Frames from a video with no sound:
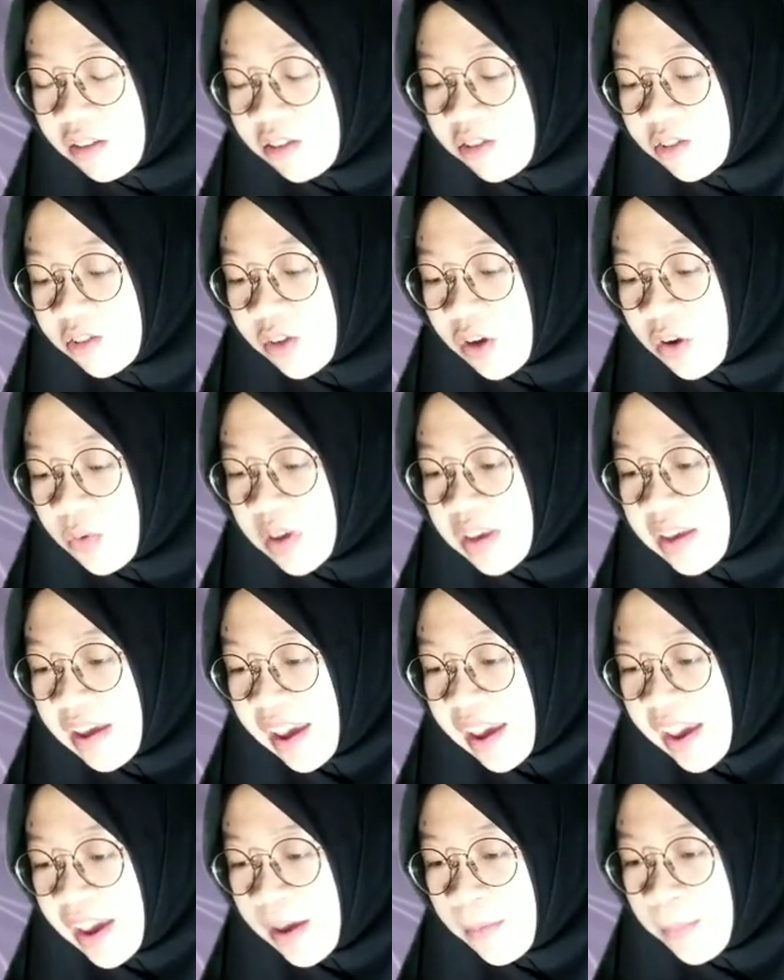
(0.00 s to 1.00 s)
So we
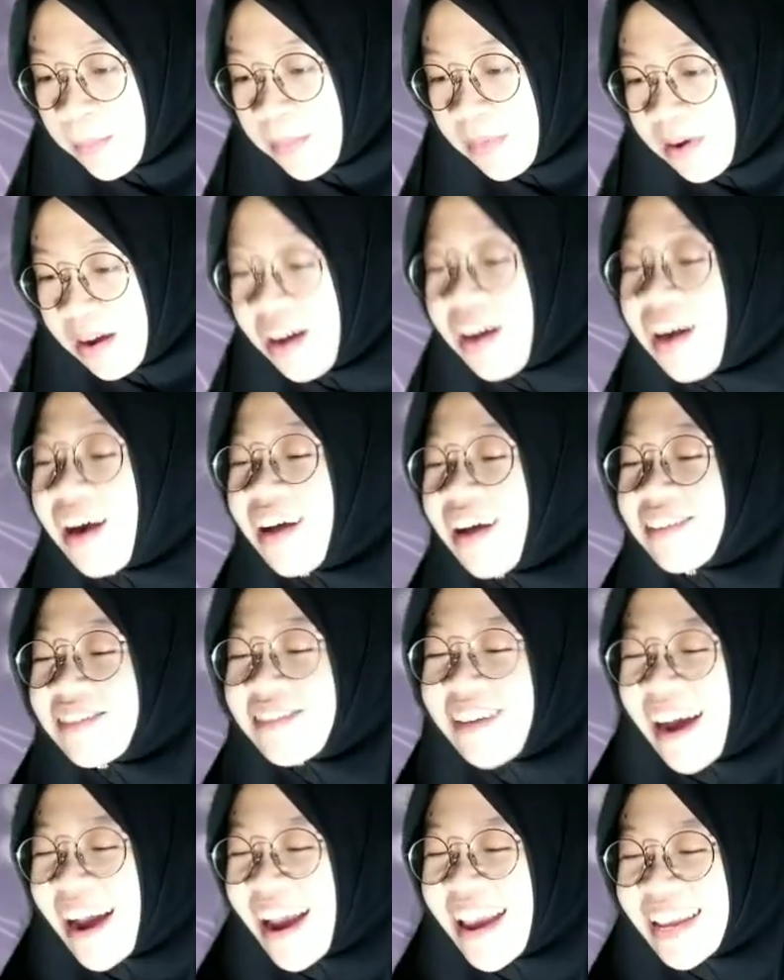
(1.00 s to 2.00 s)
have,
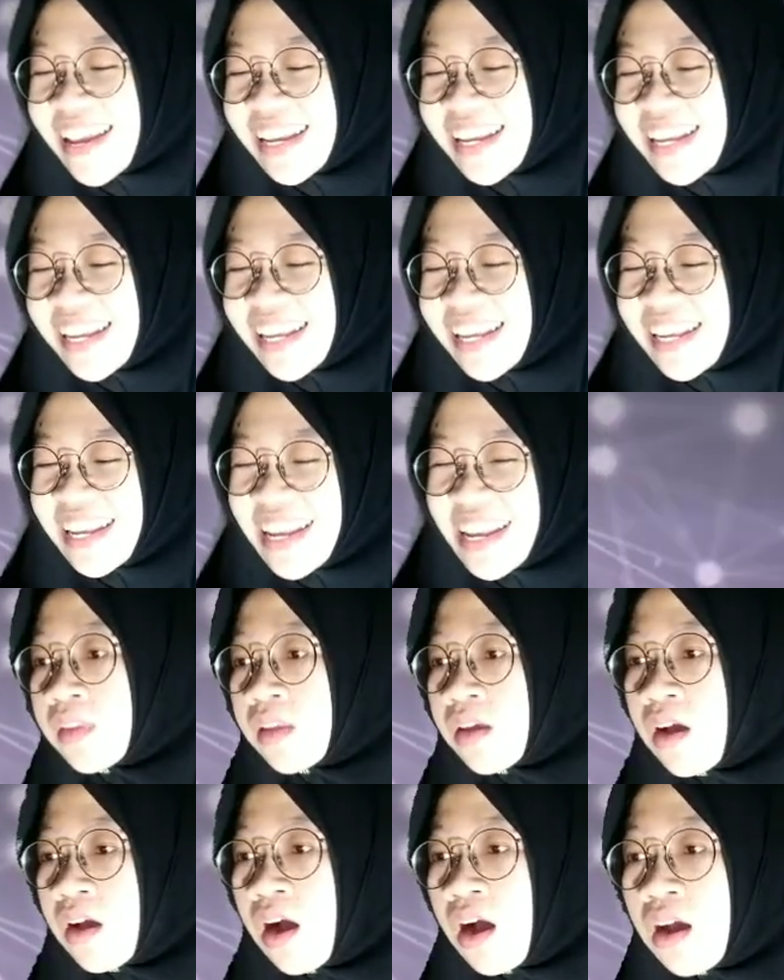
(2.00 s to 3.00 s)
alright,
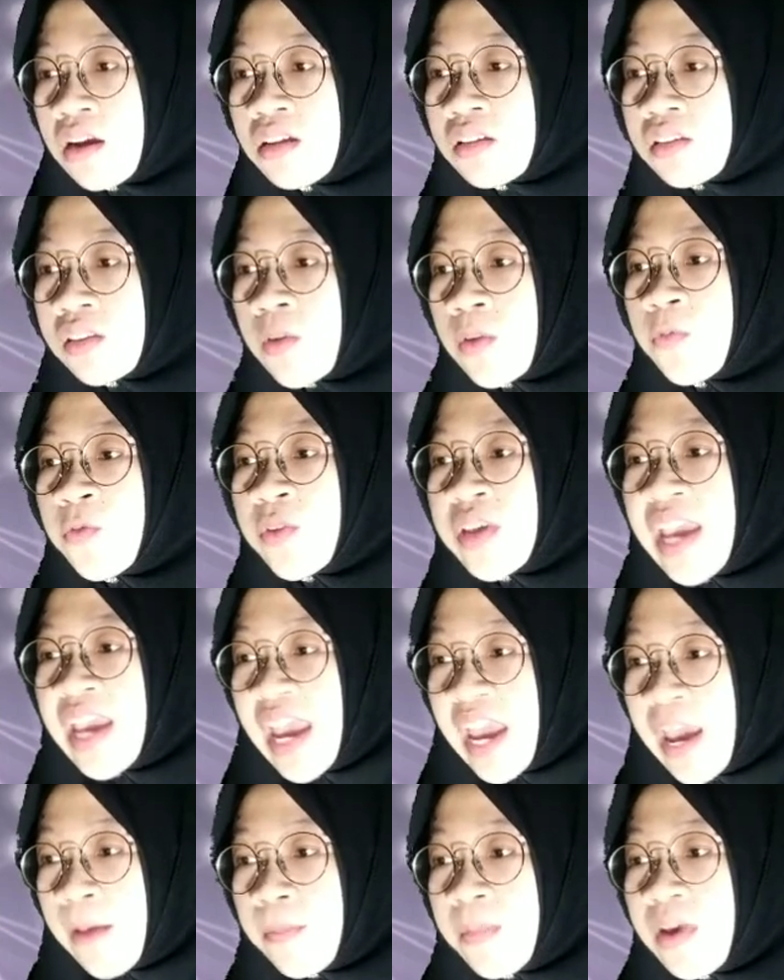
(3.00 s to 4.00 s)
on the top we
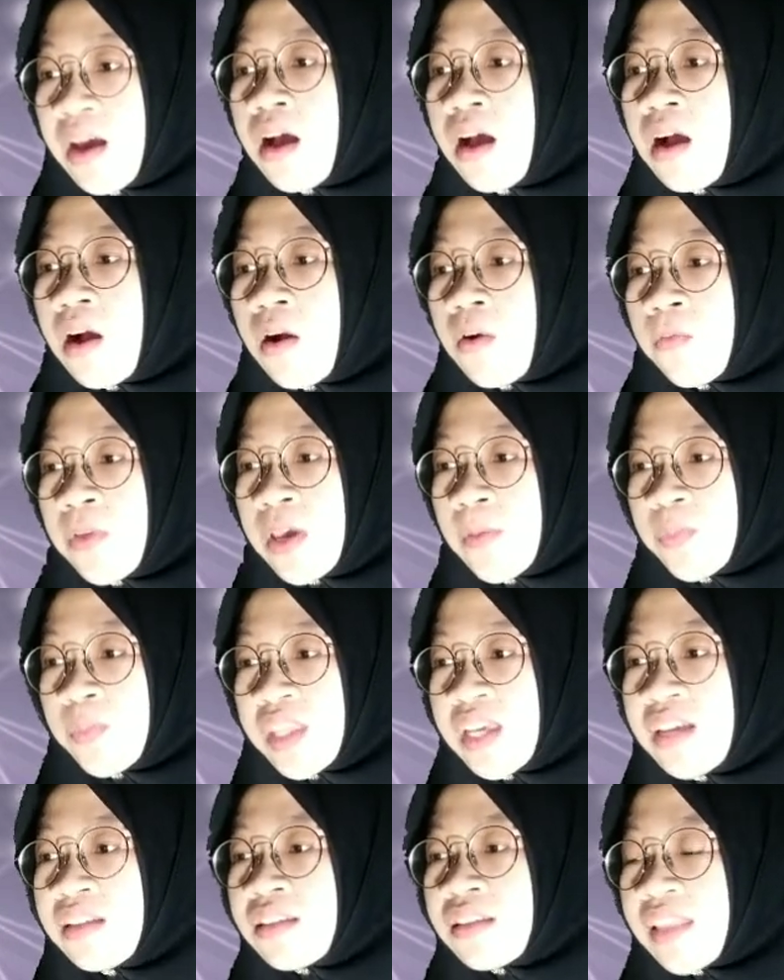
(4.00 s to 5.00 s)
have
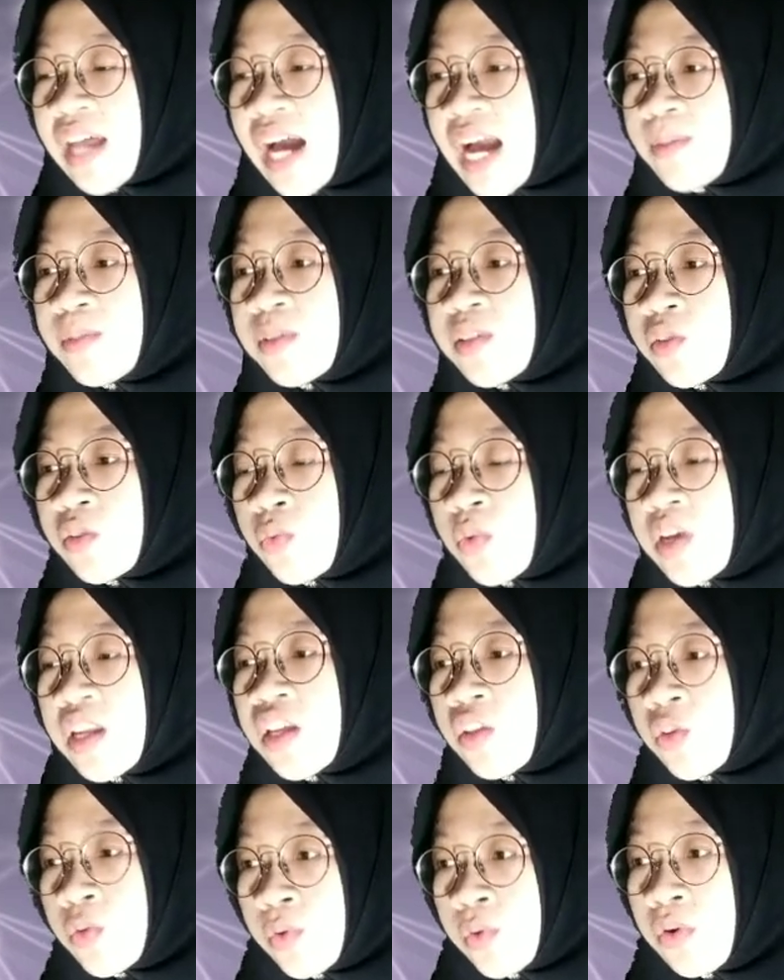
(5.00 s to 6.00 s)
15 times
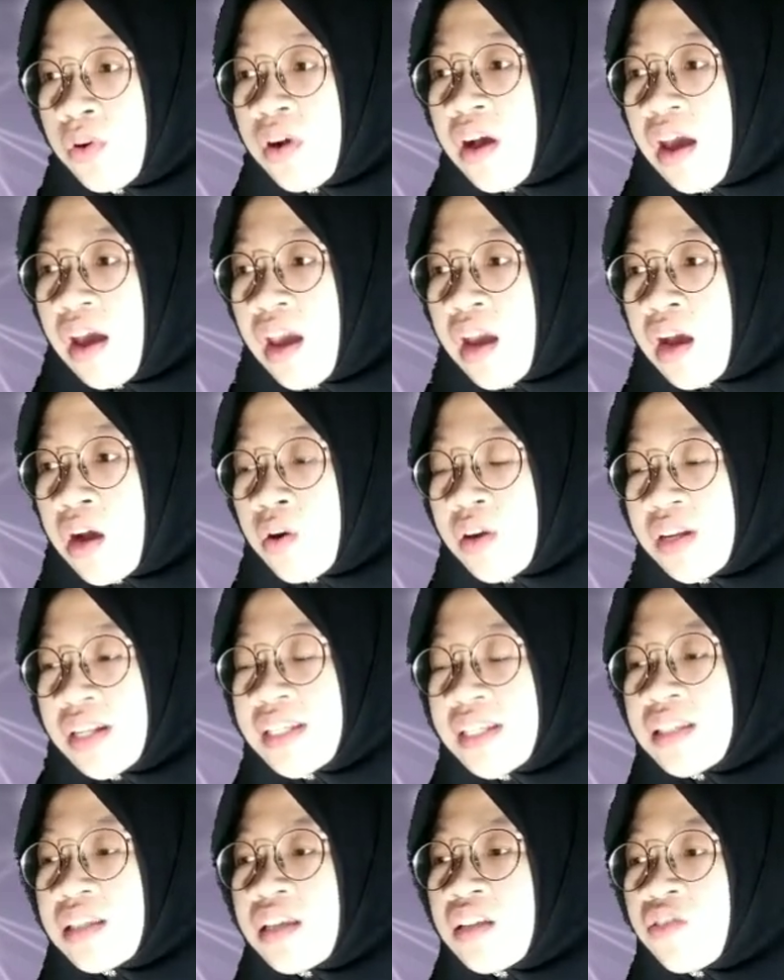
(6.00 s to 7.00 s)
22
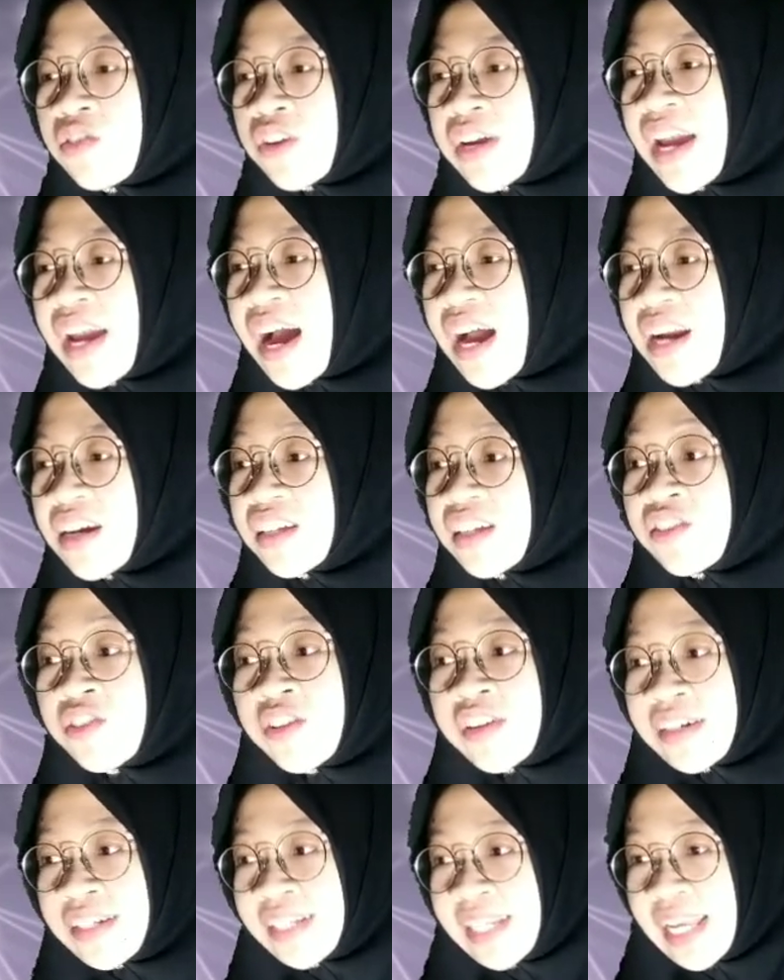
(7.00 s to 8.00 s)
equals
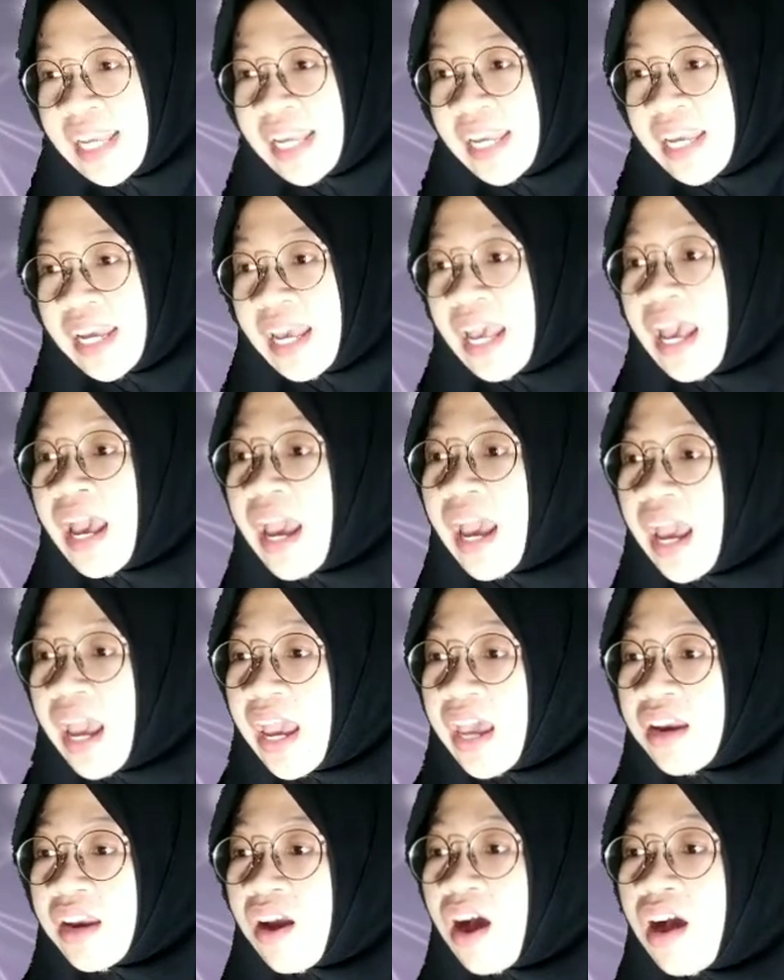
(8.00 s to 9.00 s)
330.
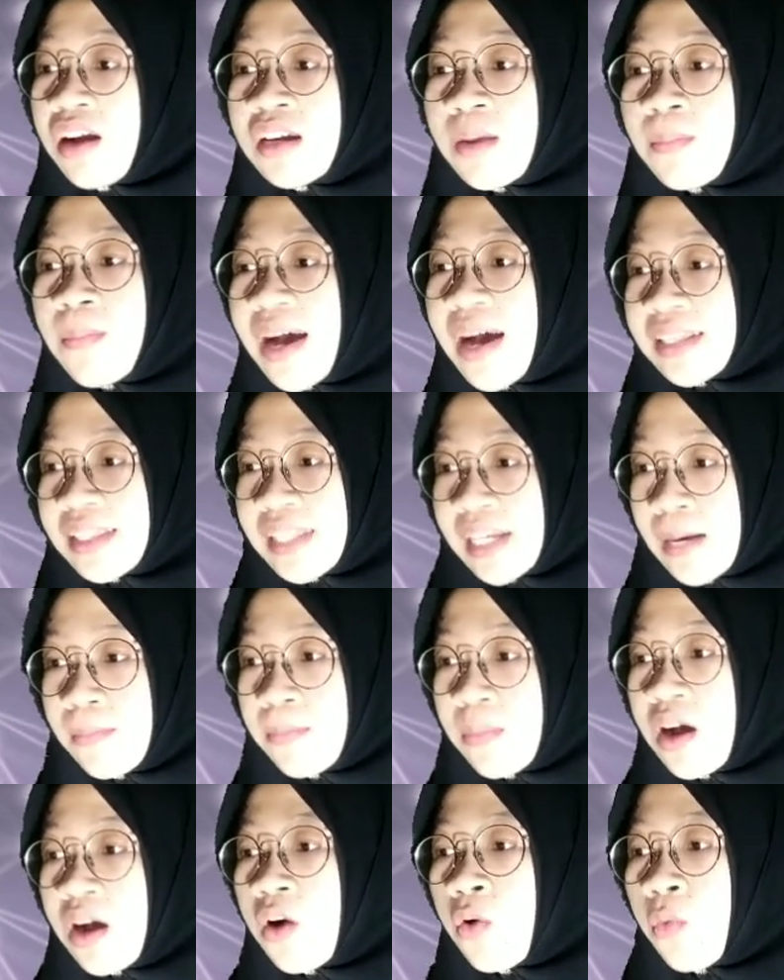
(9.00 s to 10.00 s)
And on the
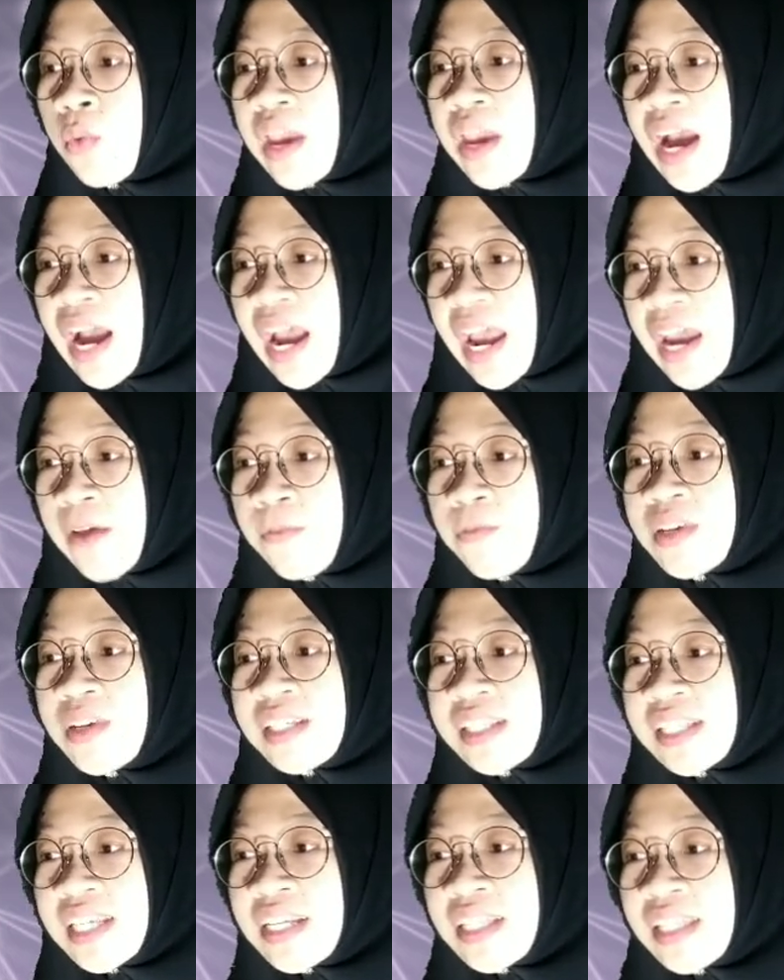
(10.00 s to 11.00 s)
bottom, we have
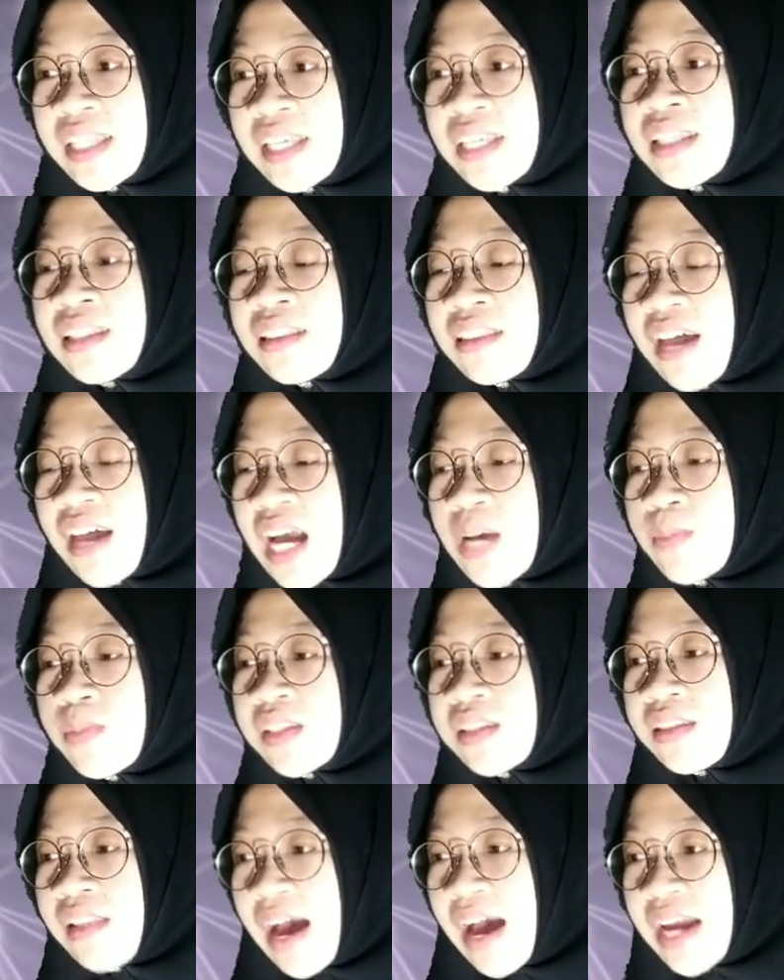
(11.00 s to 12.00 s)
16
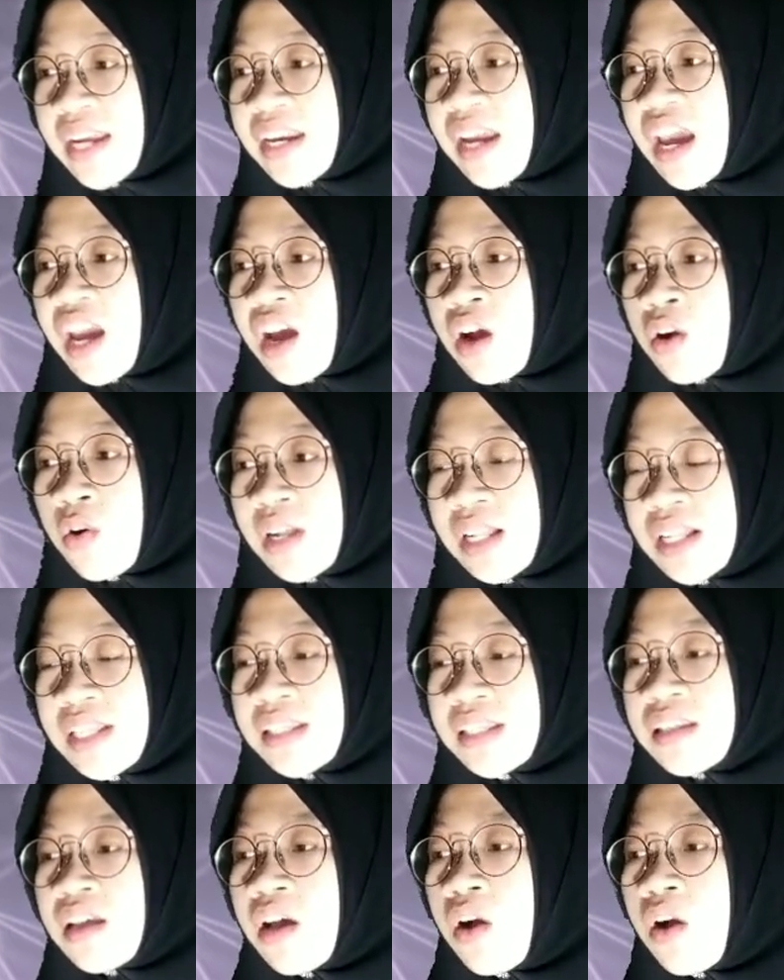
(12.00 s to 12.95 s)
times 9 equals